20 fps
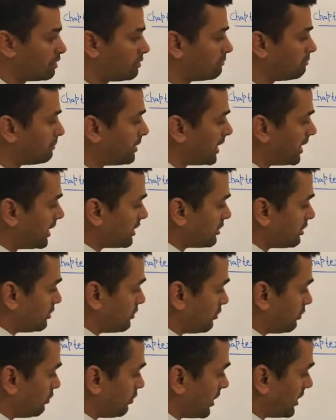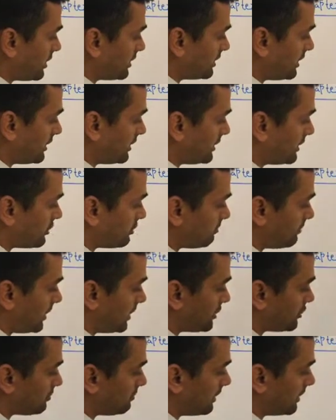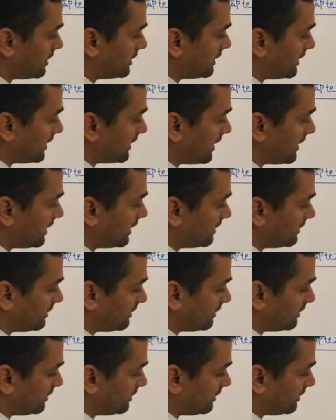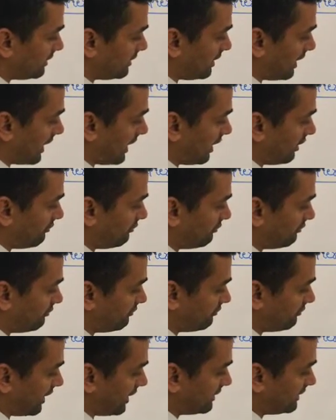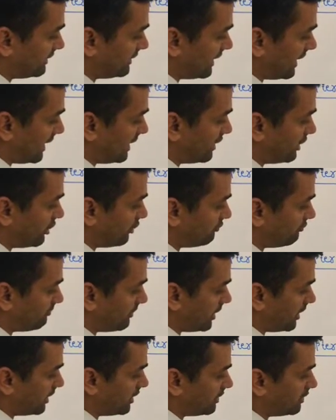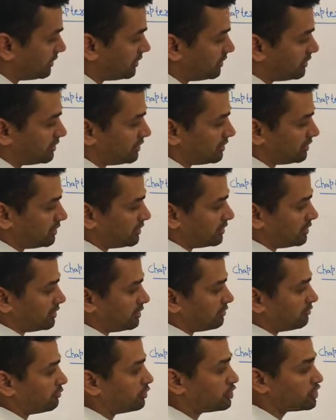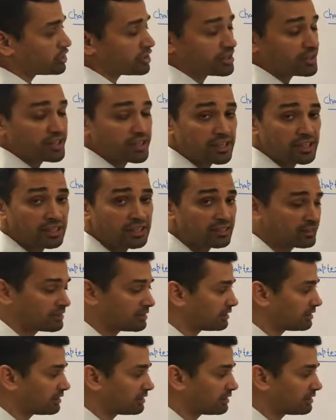But what is the displacement that I have at the end of my full journey?